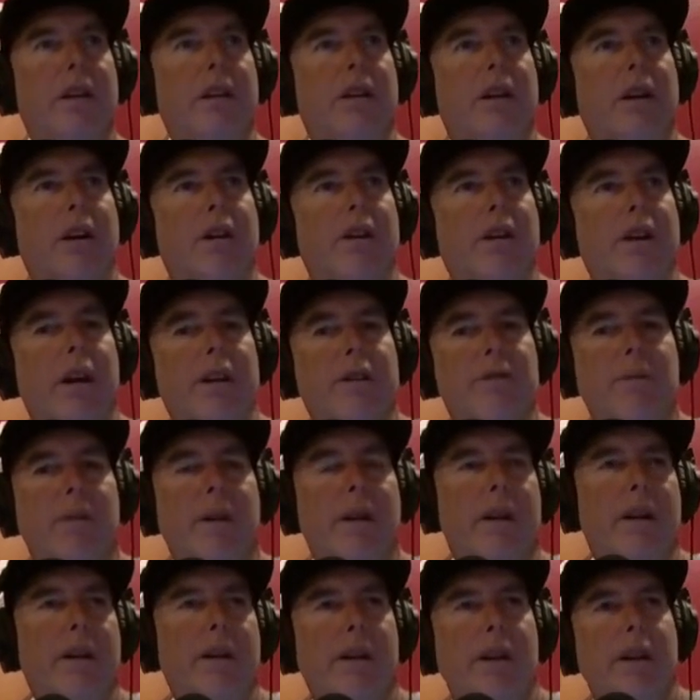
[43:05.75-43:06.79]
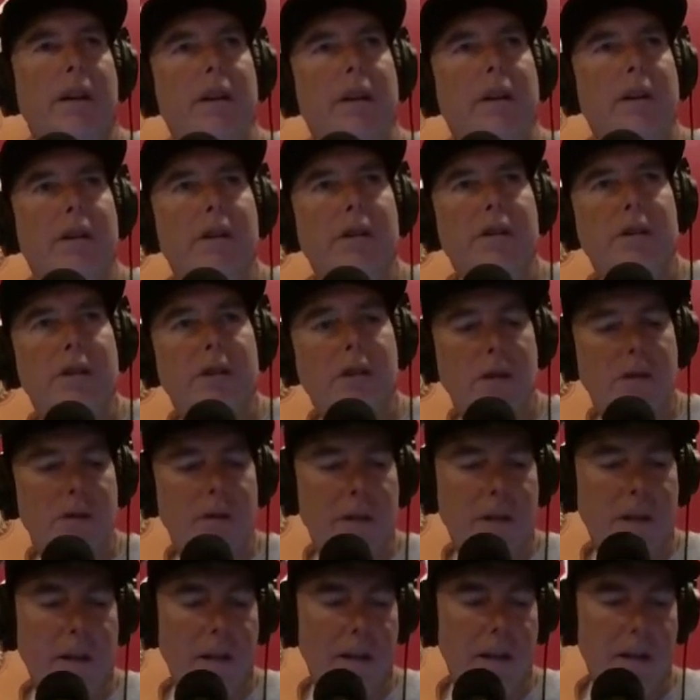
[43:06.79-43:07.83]
Are you guys running? You don't
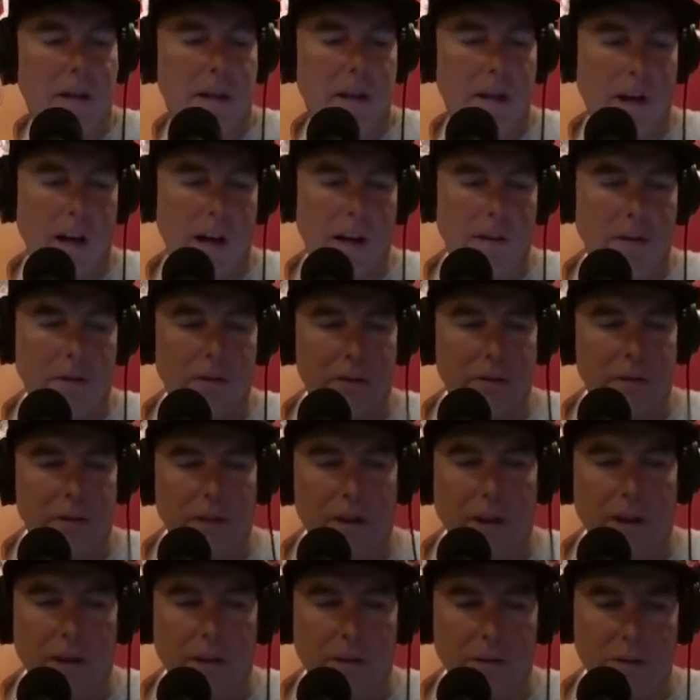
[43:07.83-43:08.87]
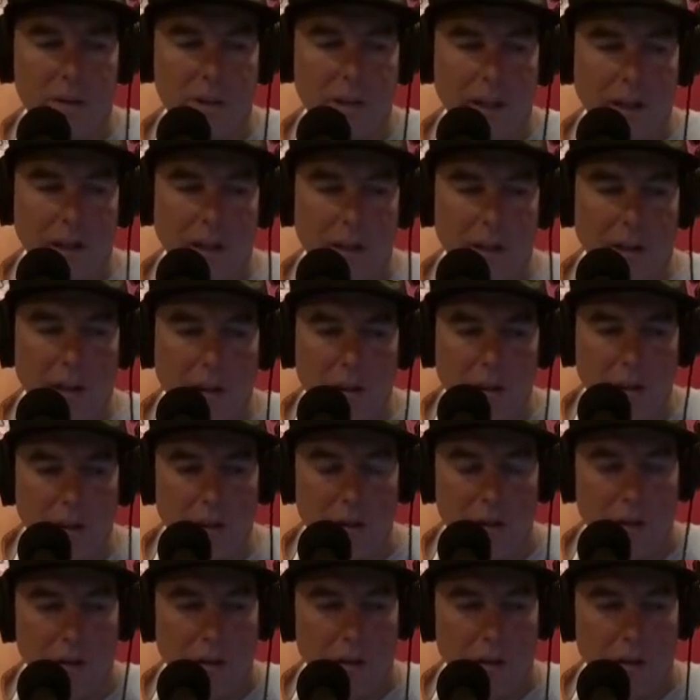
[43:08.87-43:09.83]
see anything? I don't see anything here.